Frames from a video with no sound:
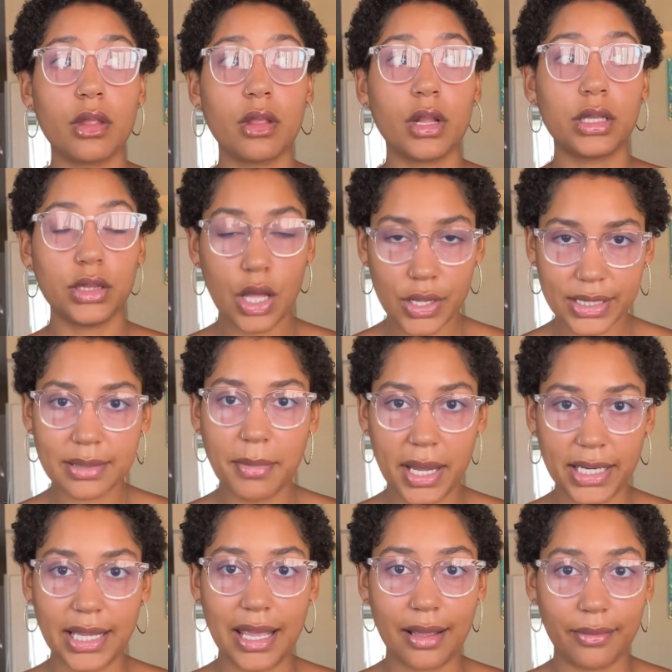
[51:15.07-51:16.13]
lost
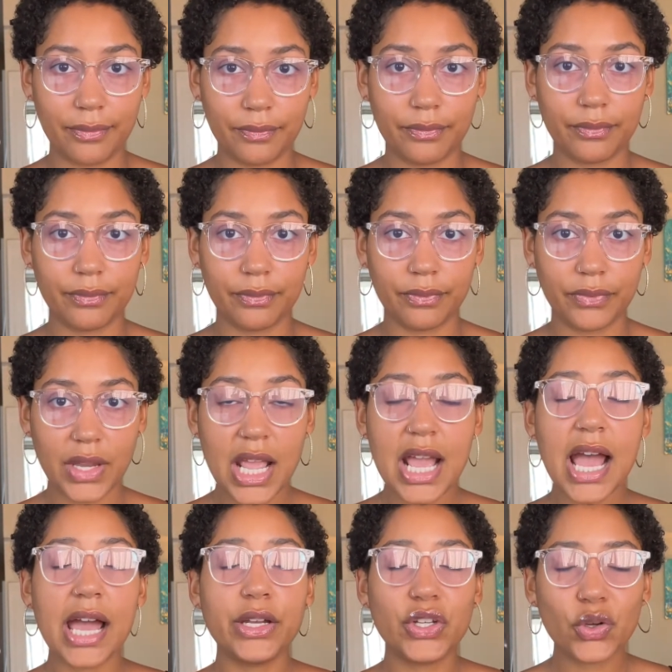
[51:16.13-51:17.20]
money.
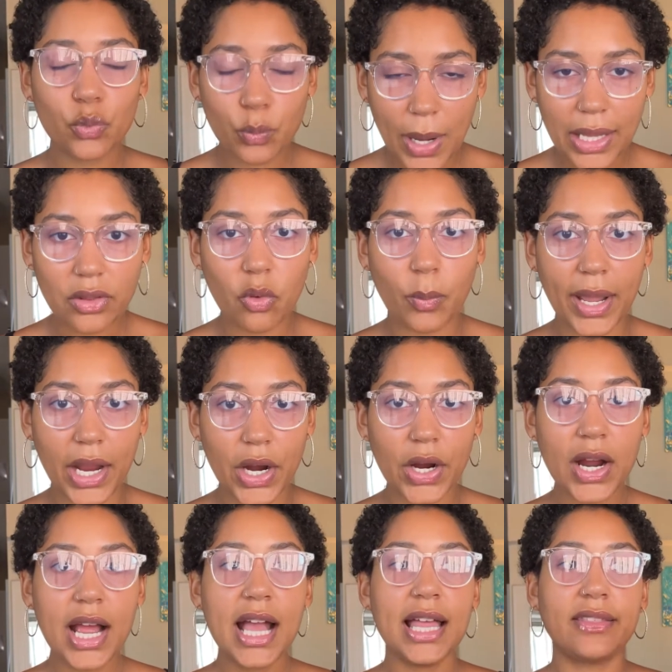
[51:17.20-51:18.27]
And you're well aware
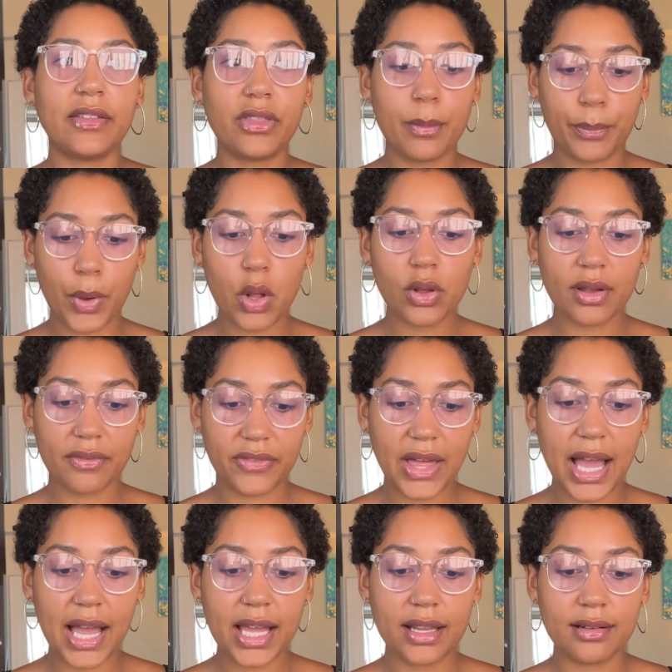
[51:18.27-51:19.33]
that the bulk of
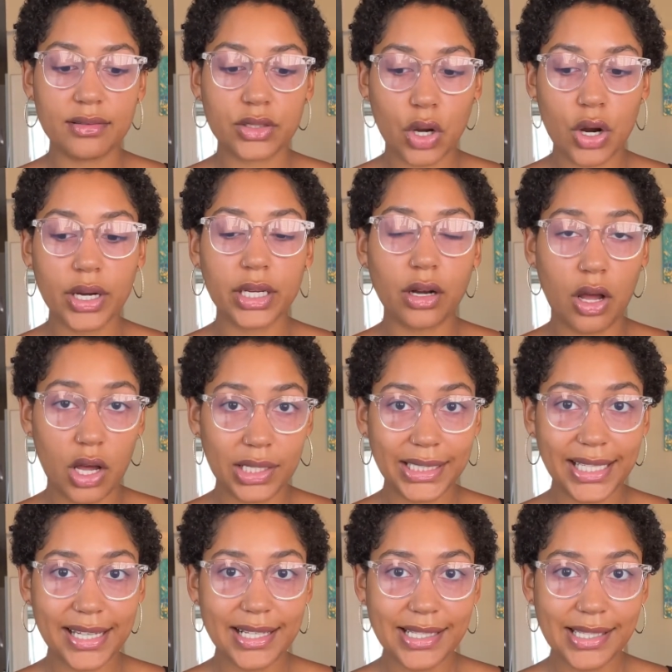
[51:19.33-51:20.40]
that target
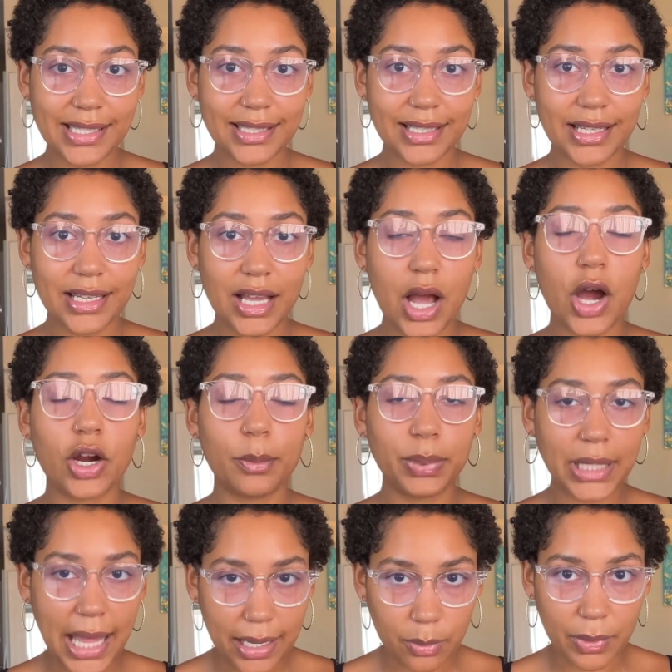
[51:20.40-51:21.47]
audience are
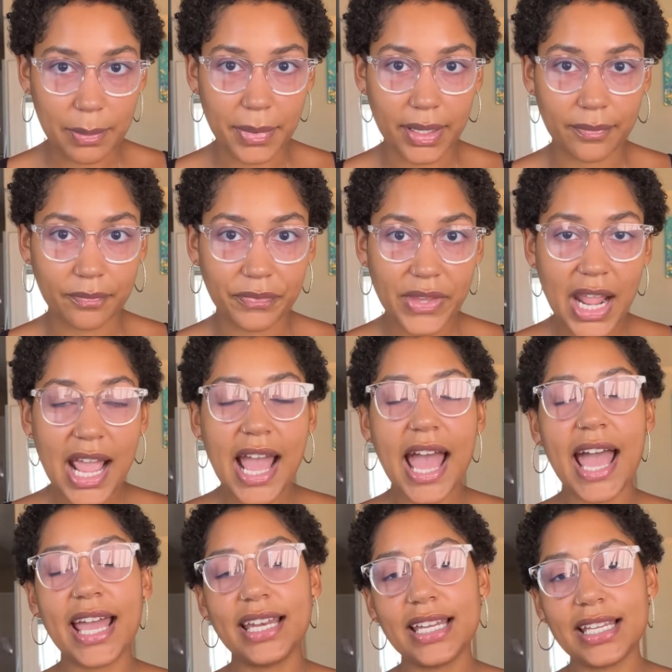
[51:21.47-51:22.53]
Black women.
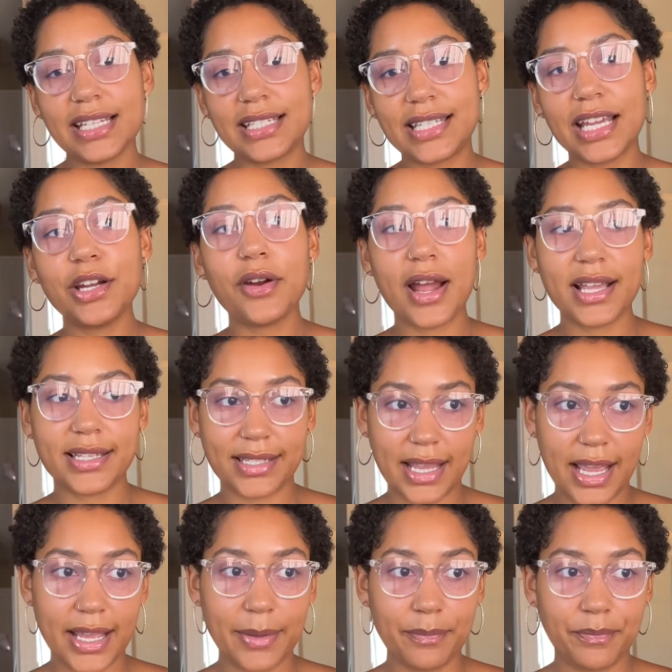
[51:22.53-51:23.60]
And dare I say,